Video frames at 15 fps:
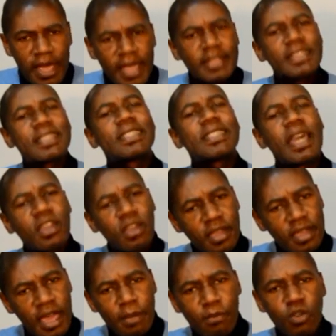In the
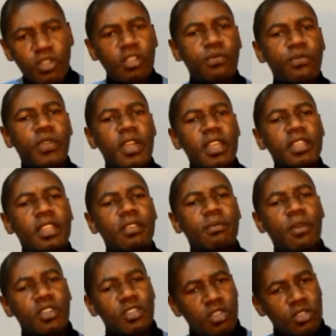second game, which was three,
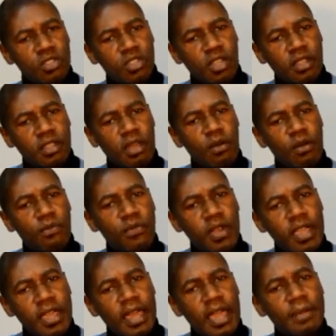because there were
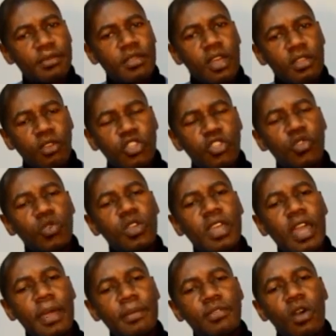three games, there were 2
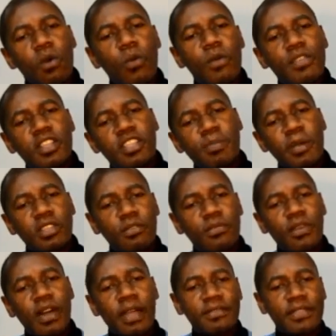games within the space of
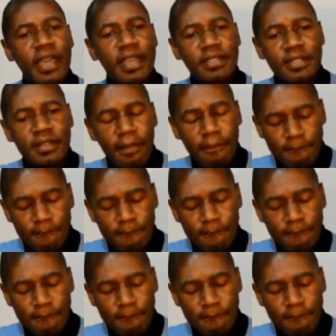5 days.